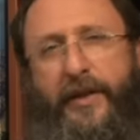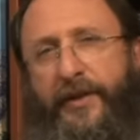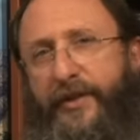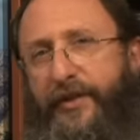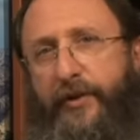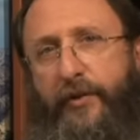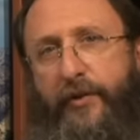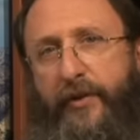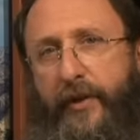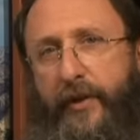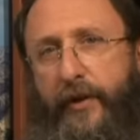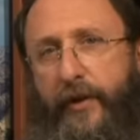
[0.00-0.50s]
And
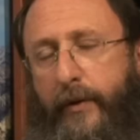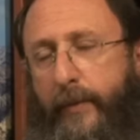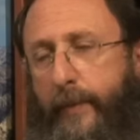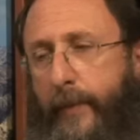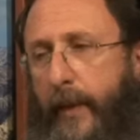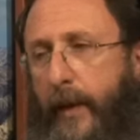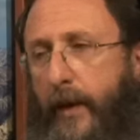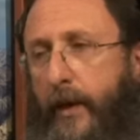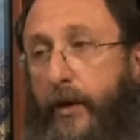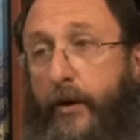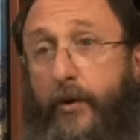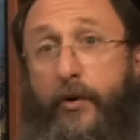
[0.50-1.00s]
so there,
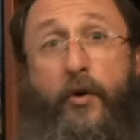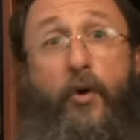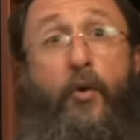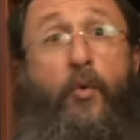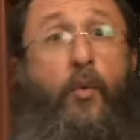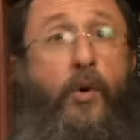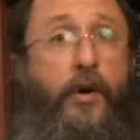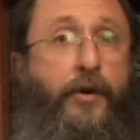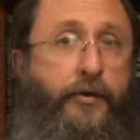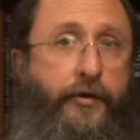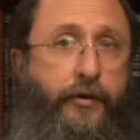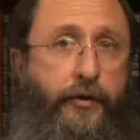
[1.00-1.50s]
no
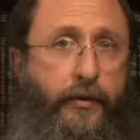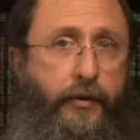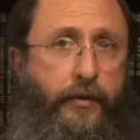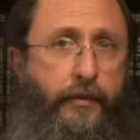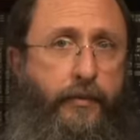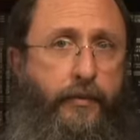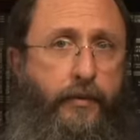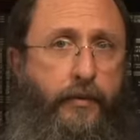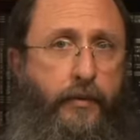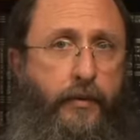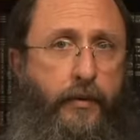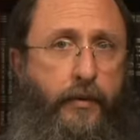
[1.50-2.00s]
wonder
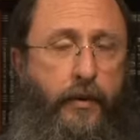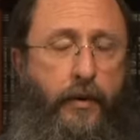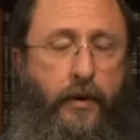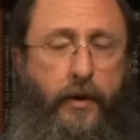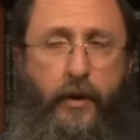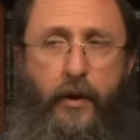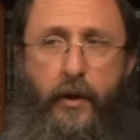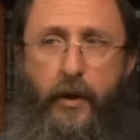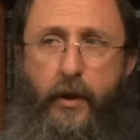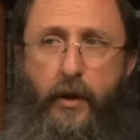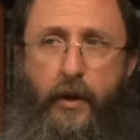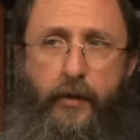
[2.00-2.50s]

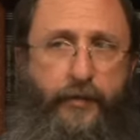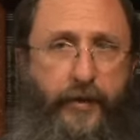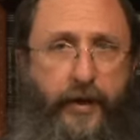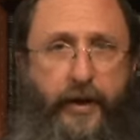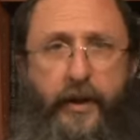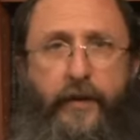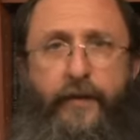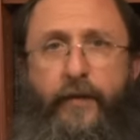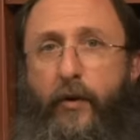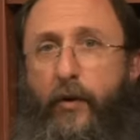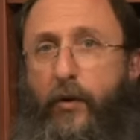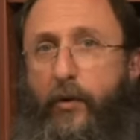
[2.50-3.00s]

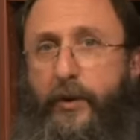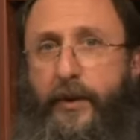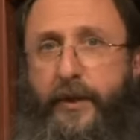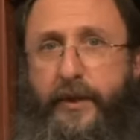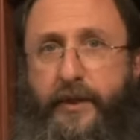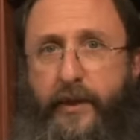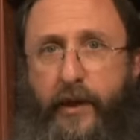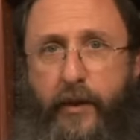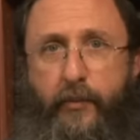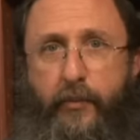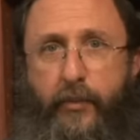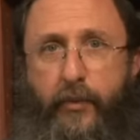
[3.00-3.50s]
that in the Holy
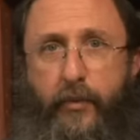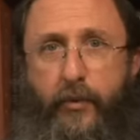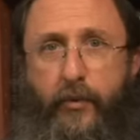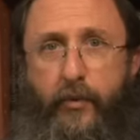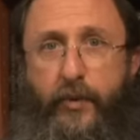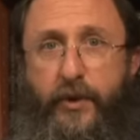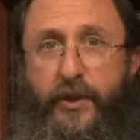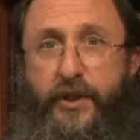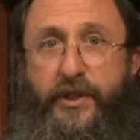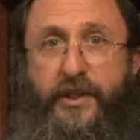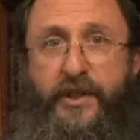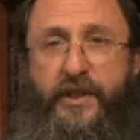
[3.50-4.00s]

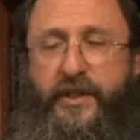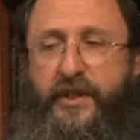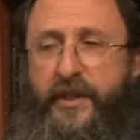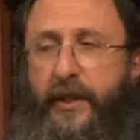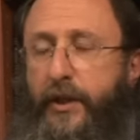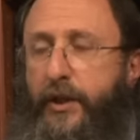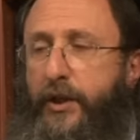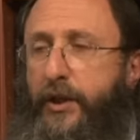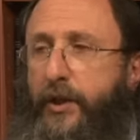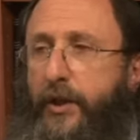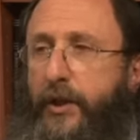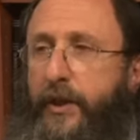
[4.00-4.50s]
Temple, which is
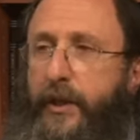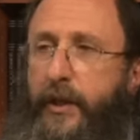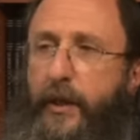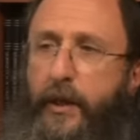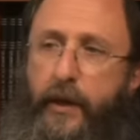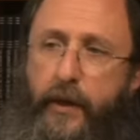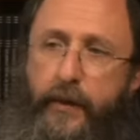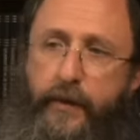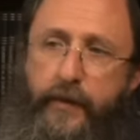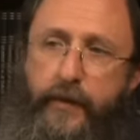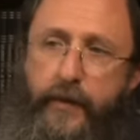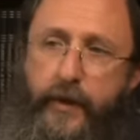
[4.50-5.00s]

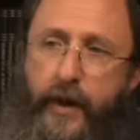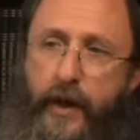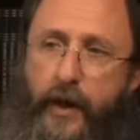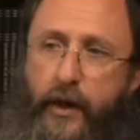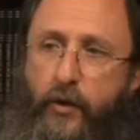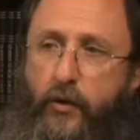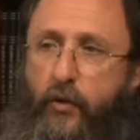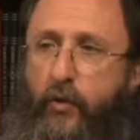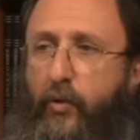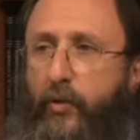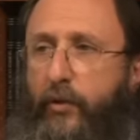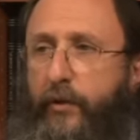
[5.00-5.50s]
essentially the
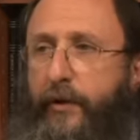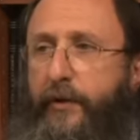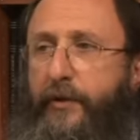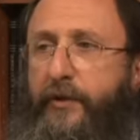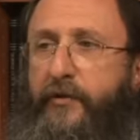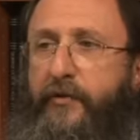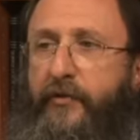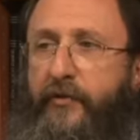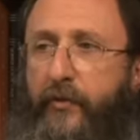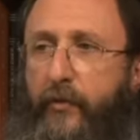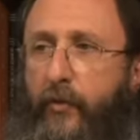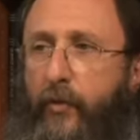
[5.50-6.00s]

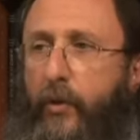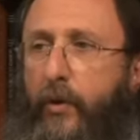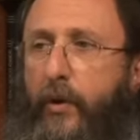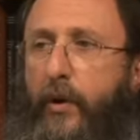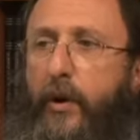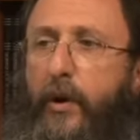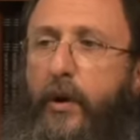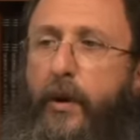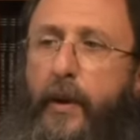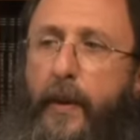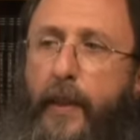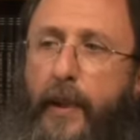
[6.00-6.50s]
headquarters
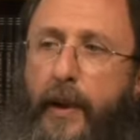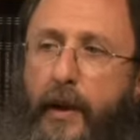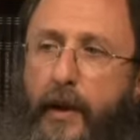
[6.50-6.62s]
for